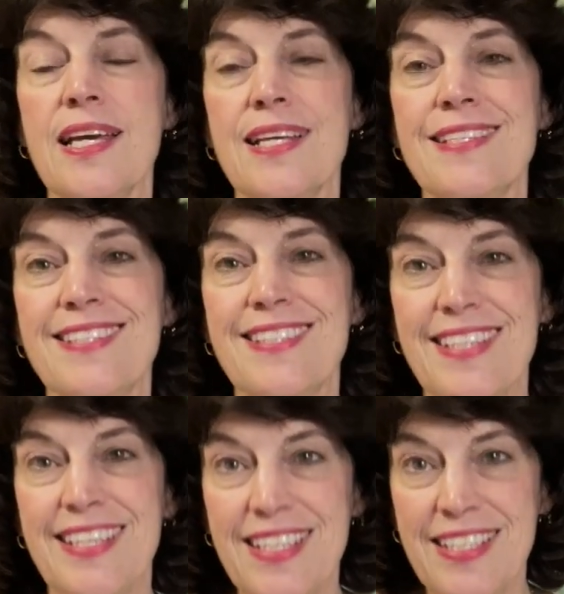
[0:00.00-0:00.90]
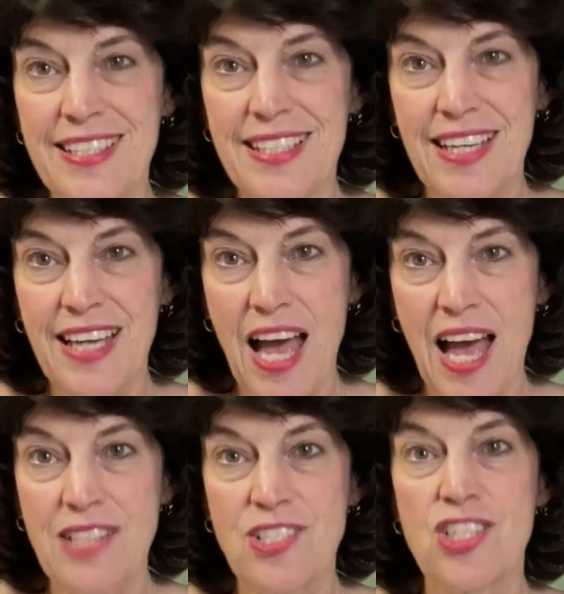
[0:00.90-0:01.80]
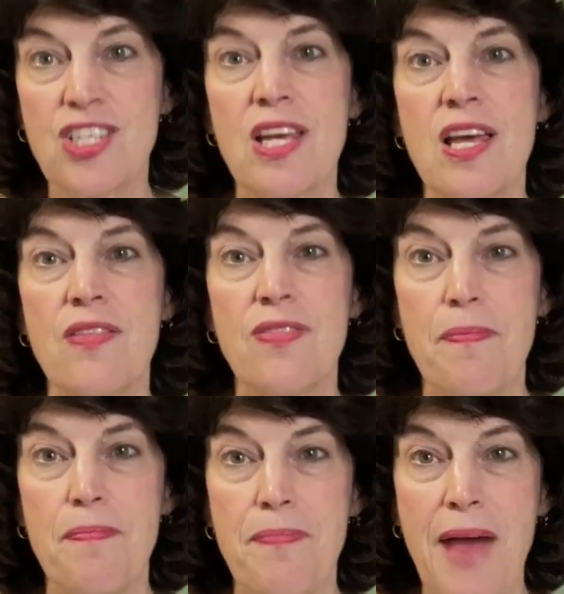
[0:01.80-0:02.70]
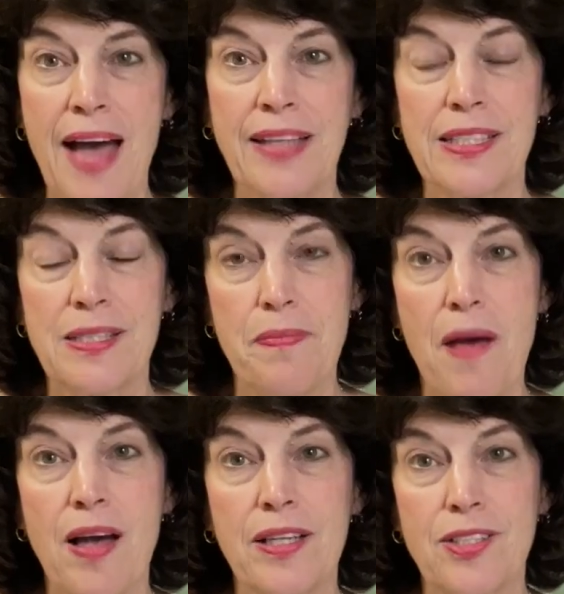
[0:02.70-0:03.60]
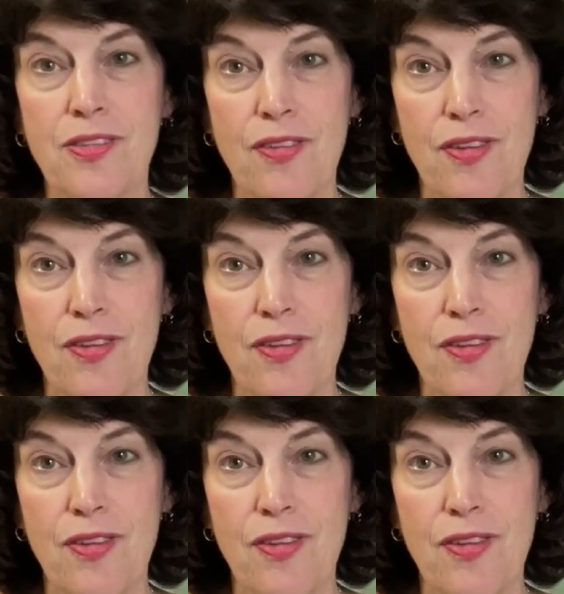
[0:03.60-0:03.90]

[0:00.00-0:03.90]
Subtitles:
is it's easy to catch the backsmocked